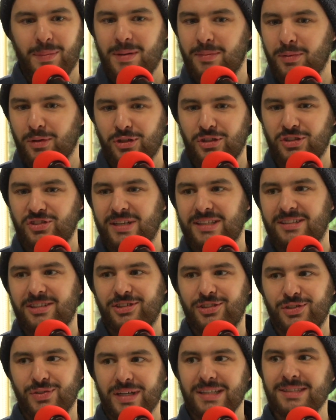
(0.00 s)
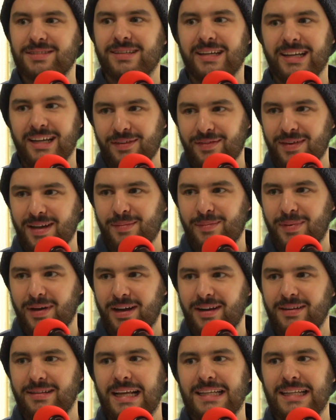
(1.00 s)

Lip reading: people who just like to dress like a vampire.